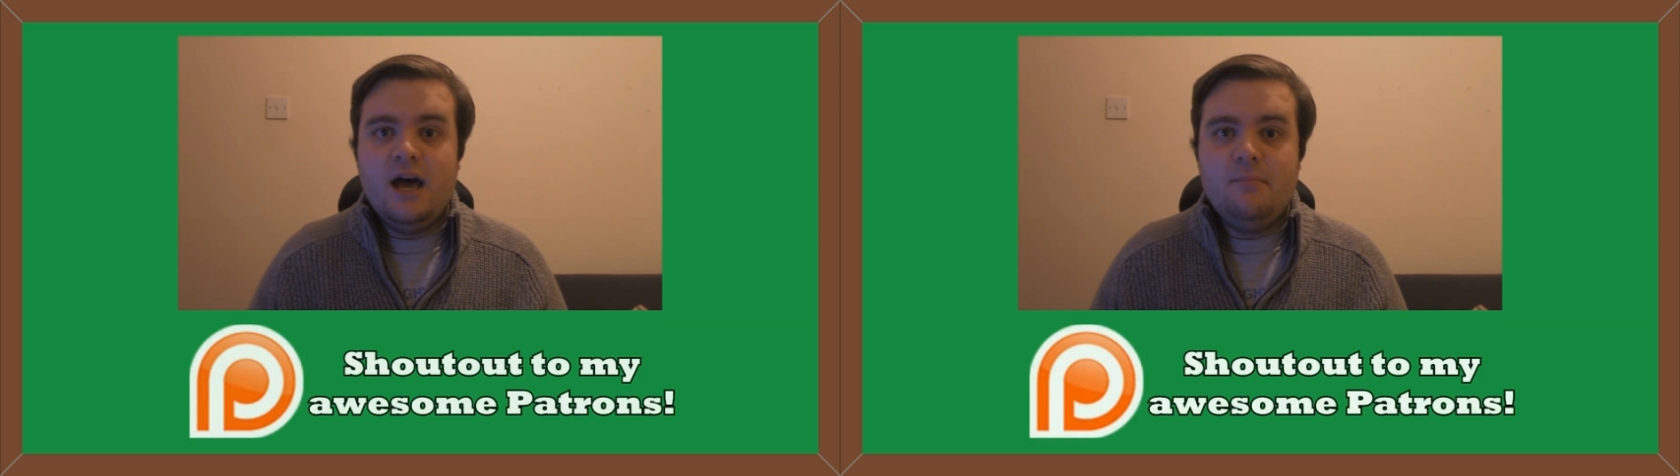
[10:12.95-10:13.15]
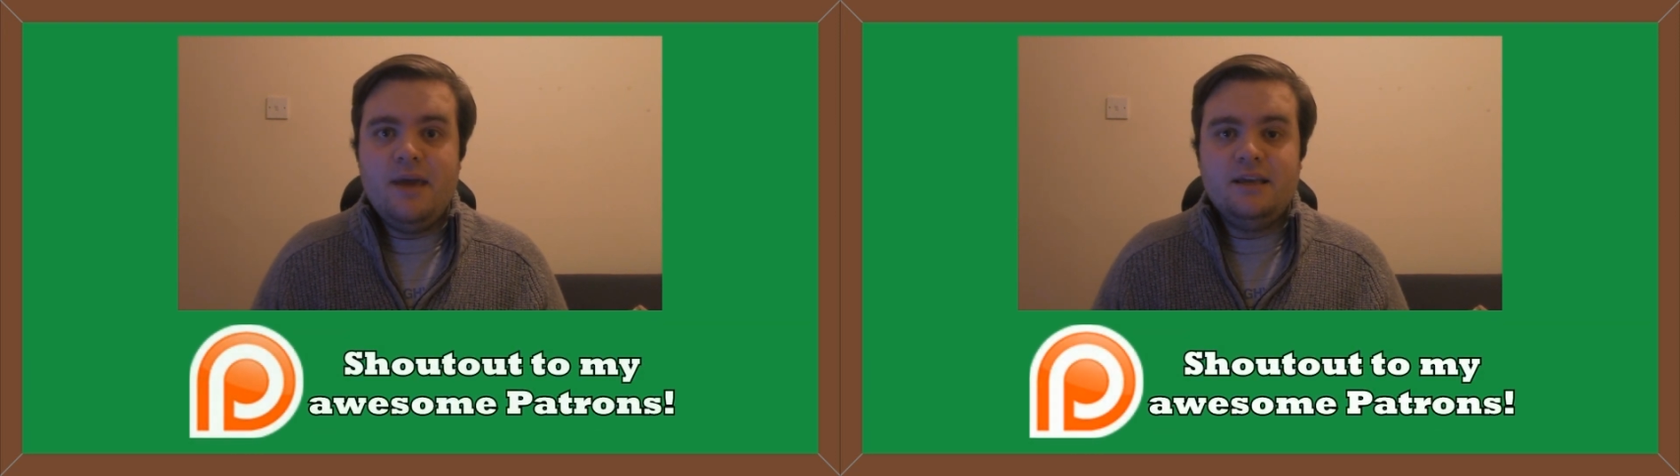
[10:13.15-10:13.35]

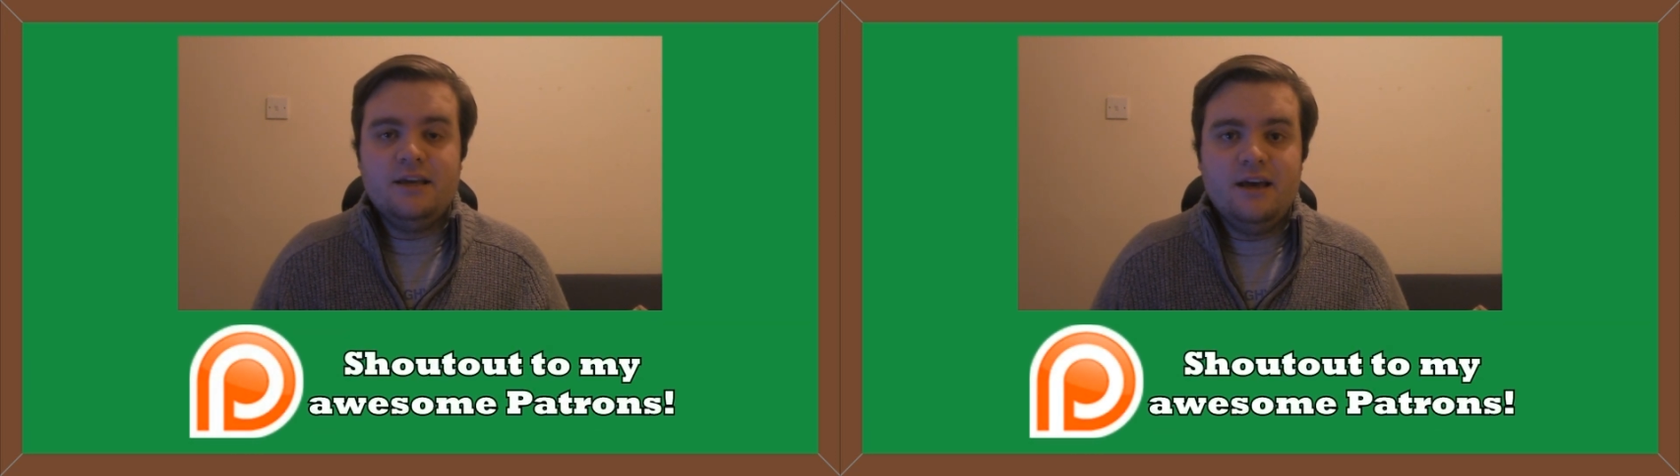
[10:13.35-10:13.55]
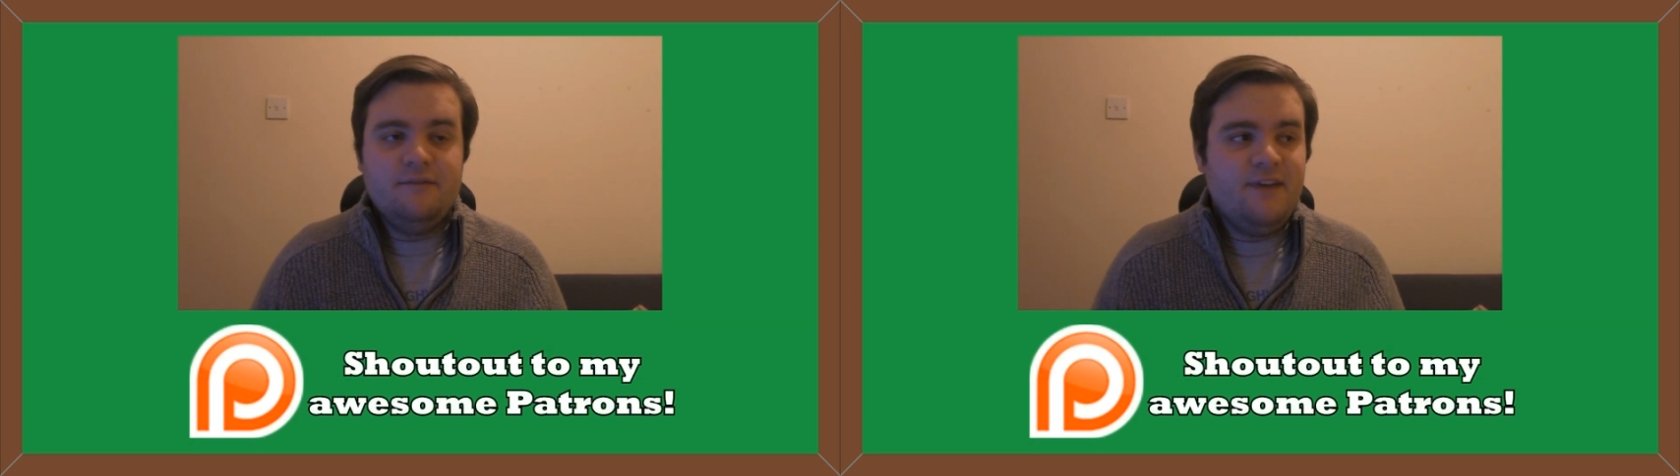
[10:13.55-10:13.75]
make
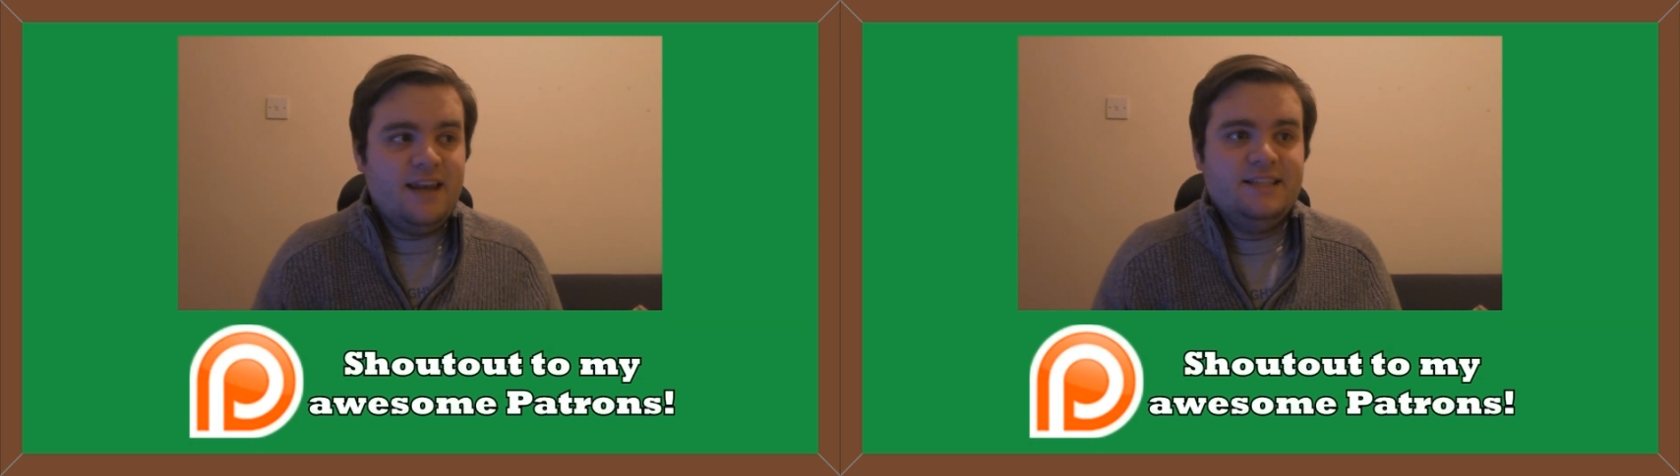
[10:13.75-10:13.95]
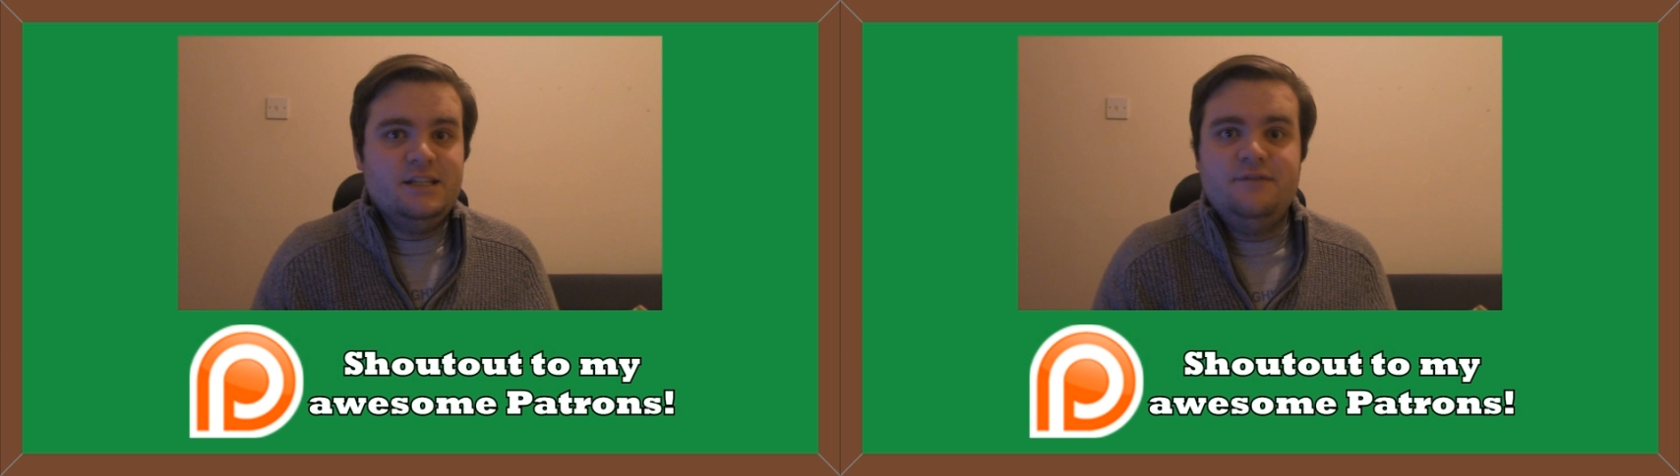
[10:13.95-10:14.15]

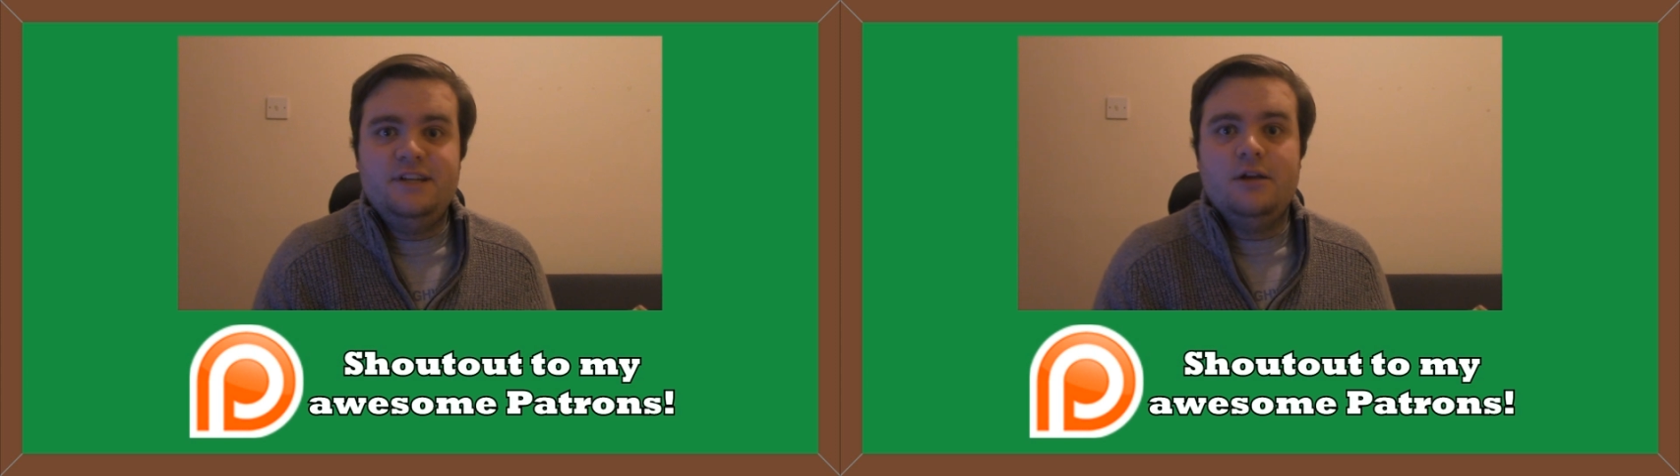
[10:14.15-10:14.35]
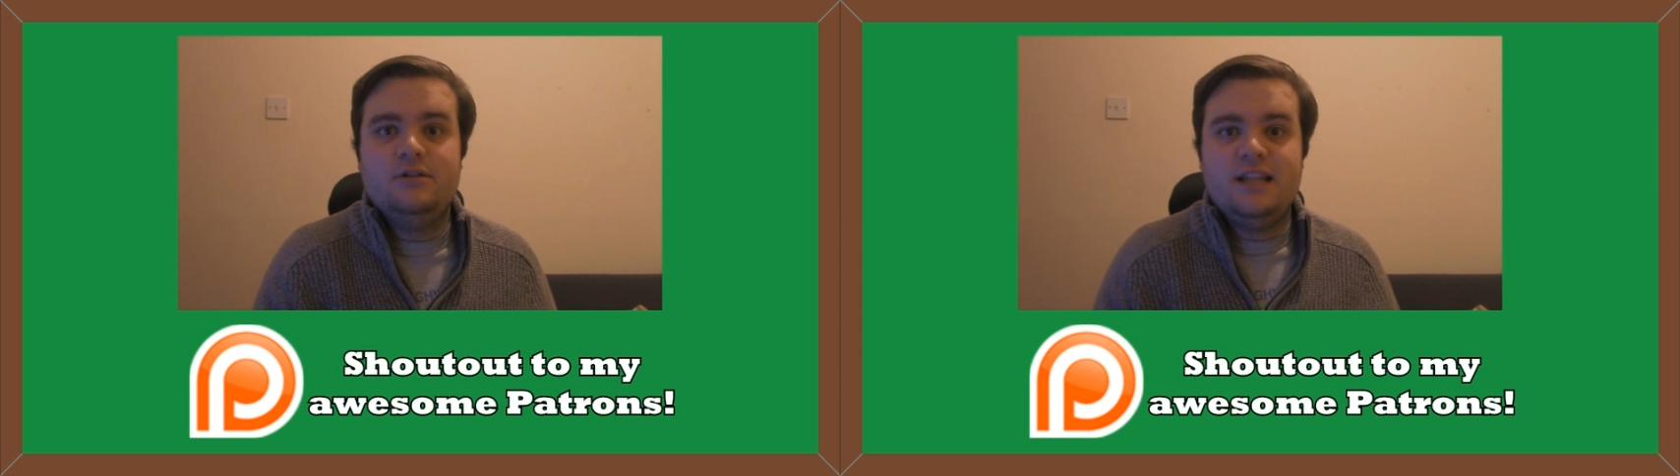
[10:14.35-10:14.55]
edited
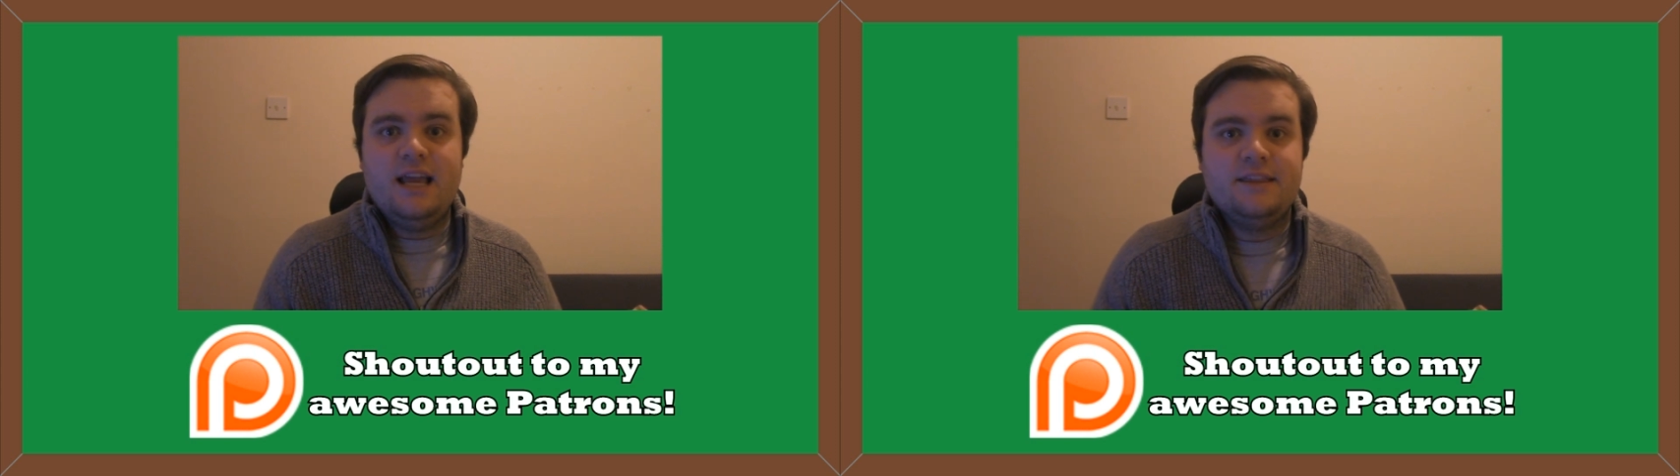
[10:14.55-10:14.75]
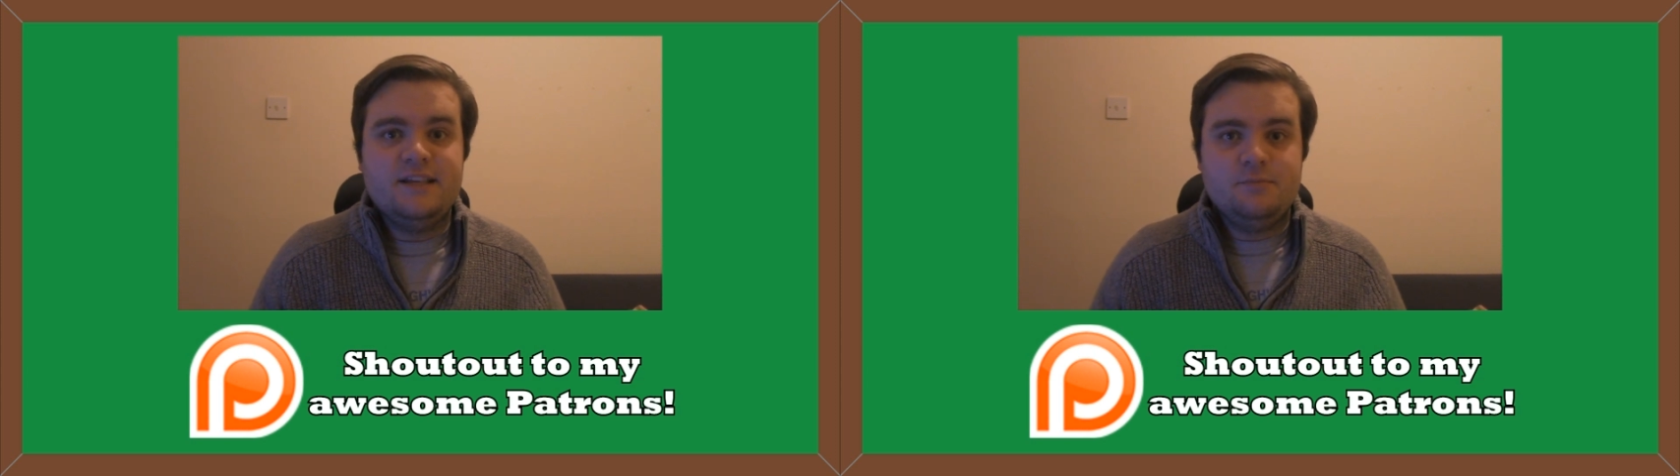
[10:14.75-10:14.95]
videos
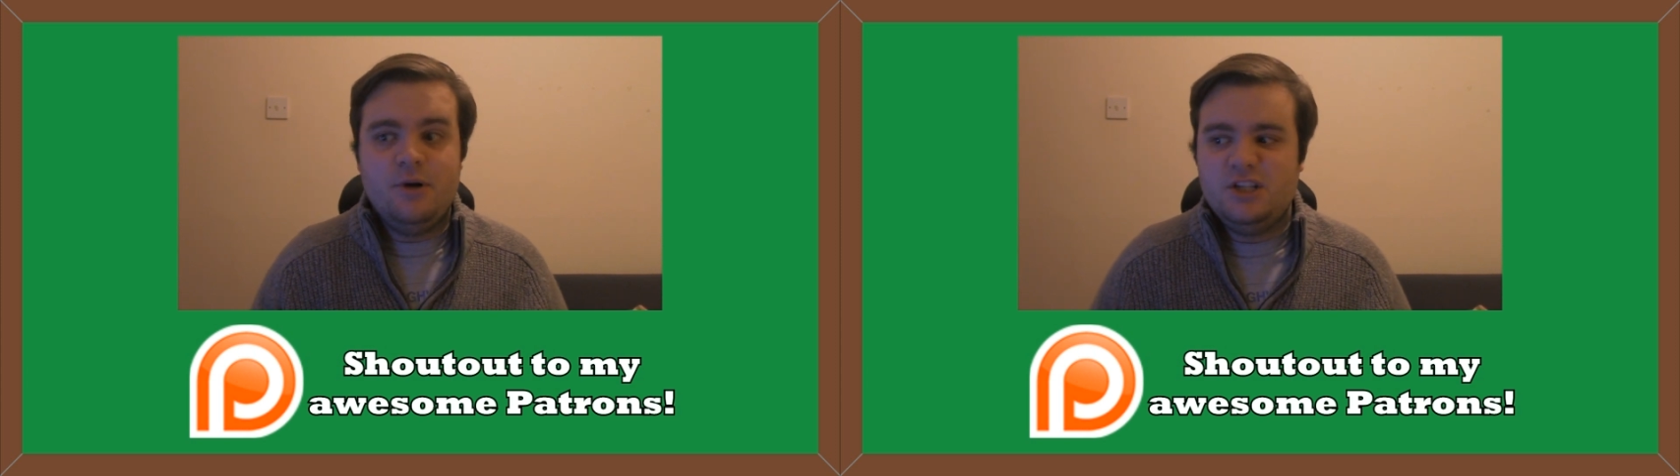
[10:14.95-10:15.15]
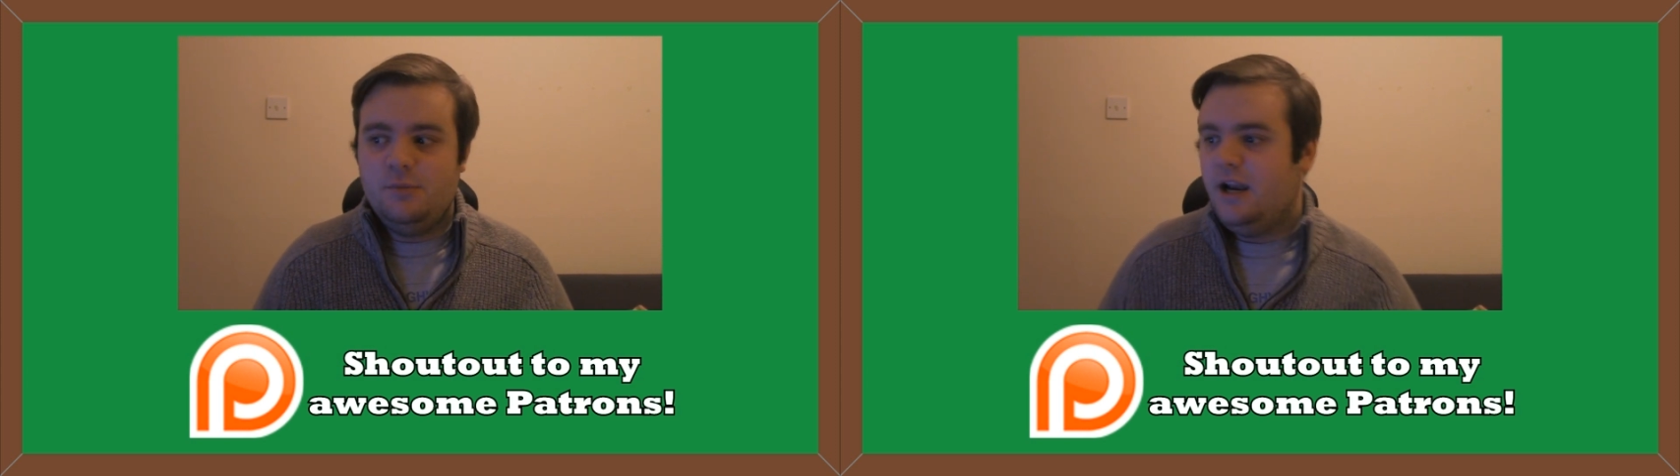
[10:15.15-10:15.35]
like this
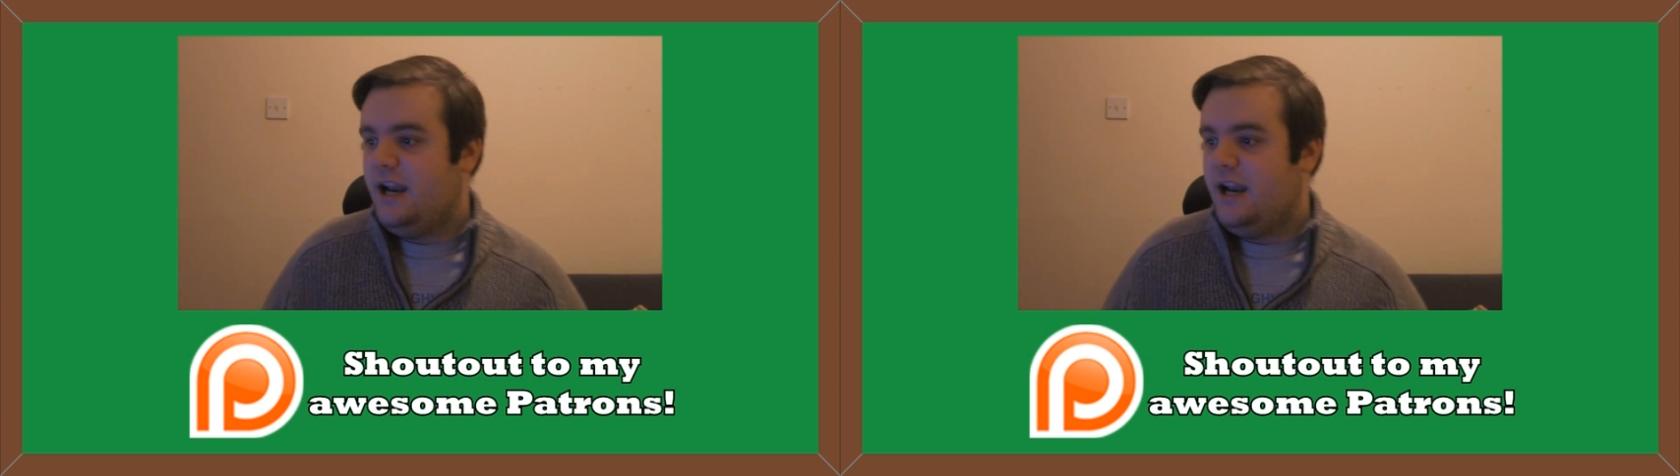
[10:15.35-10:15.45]
possible.